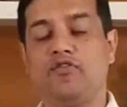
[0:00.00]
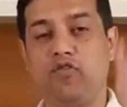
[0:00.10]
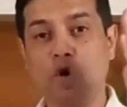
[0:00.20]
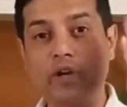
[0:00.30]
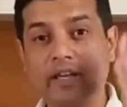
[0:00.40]

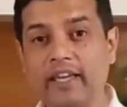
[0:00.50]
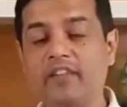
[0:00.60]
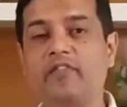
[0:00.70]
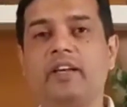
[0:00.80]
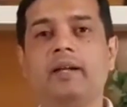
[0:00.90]

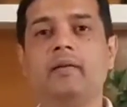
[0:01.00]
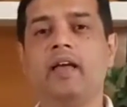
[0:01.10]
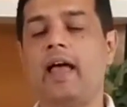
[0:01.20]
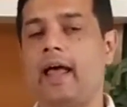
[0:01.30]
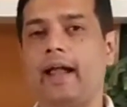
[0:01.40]

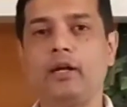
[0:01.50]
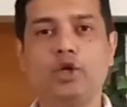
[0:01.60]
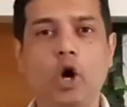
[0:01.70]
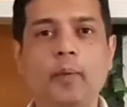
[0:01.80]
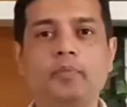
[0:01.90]
forgiven,
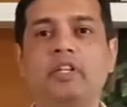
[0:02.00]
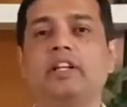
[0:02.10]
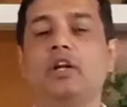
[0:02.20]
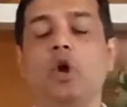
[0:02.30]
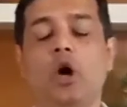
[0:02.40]

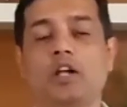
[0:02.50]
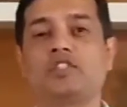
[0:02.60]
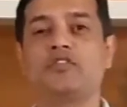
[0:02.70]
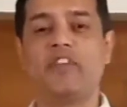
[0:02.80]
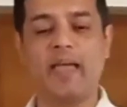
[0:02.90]
adopted in
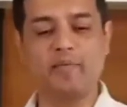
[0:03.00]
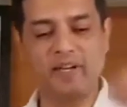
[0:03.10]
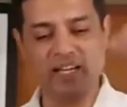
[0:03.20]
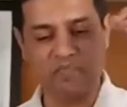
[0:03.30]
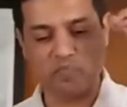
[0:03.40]
God's
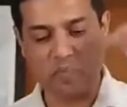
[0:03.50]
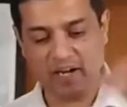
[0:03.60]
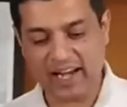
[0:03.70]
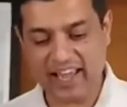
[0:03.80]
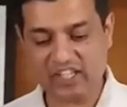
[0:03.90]
family,
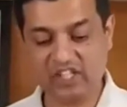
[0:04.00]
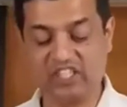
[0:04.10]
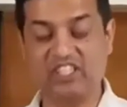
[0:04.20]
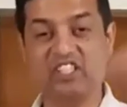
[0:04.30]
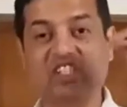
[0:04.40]

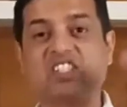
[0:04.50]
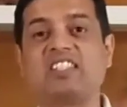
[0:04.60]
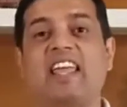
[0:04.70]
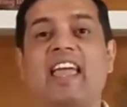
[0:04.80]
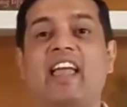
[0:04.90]
blessed,
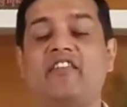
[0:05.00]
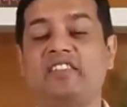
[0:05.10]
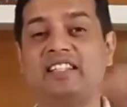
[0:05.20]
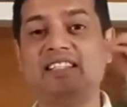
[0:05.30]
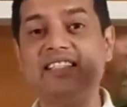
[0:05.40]

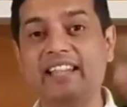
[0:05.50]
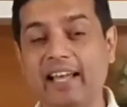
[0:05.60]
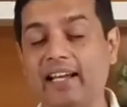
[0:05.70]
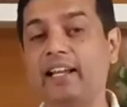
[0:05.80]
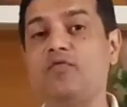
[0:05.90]
saved,
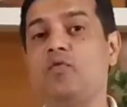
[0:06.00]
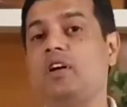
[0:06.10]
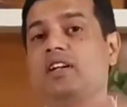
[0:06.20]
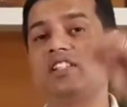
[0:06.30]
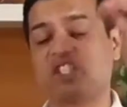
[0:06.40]

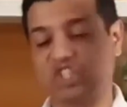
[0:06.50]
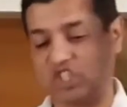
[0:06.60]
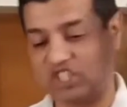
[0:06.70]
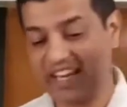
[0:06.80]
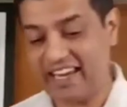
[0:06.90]
delivered,
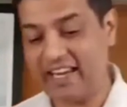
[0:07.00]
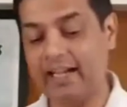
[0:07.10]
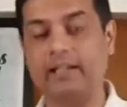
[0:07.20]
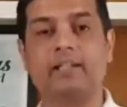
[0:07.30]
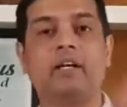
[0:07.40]

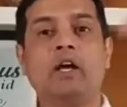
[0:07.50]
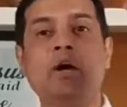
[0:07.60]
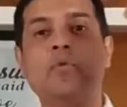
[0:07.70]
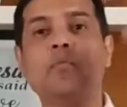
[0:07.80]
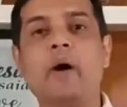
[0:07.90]
sealed
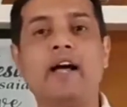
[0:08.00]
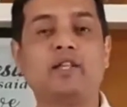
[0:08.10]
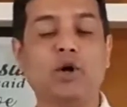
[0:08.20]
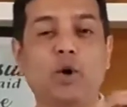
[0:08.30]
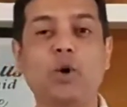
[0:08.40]

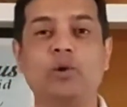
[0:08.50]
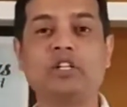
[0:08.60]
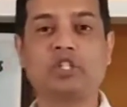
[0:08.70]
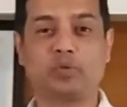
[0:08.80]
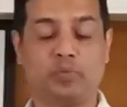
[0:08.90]
by the
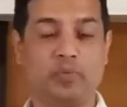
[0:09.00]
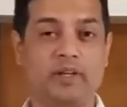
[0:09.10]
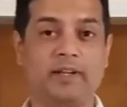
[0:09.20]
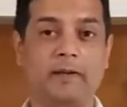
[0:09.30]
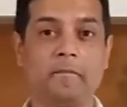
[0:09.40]
Holy
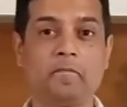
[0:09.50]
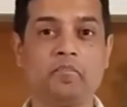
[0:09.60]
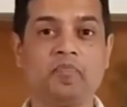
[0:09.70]
Spirit.